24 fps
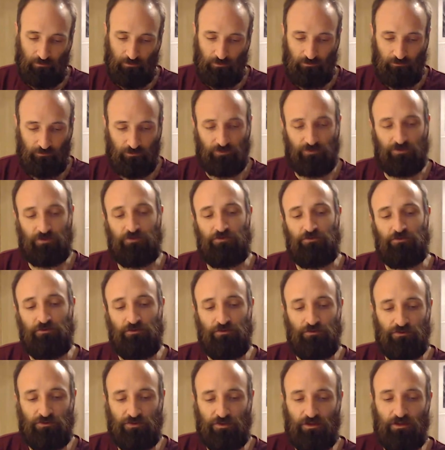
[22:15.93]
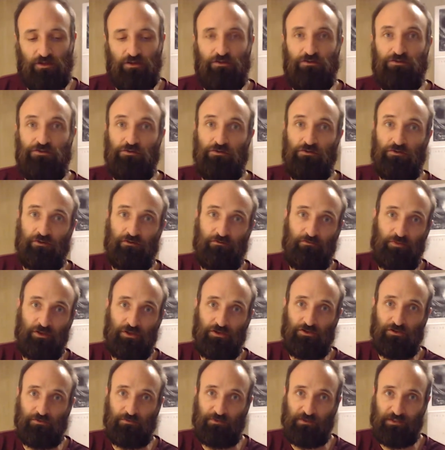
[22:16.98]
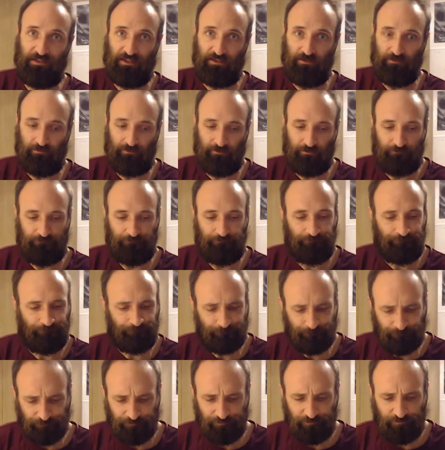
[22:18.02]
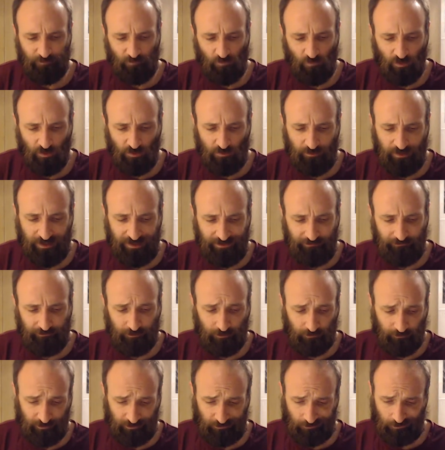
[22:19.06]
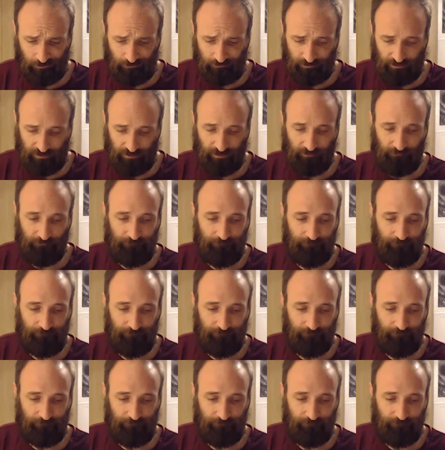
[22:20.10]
You start to lose those, and you'll have bishops, knights. You may have a little bit harder time.